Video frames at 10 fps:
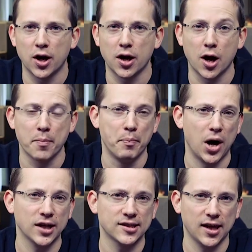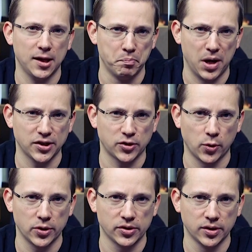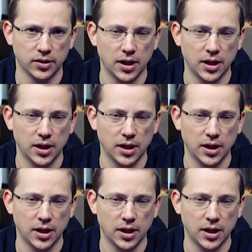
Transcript: are, are bots and bot stores.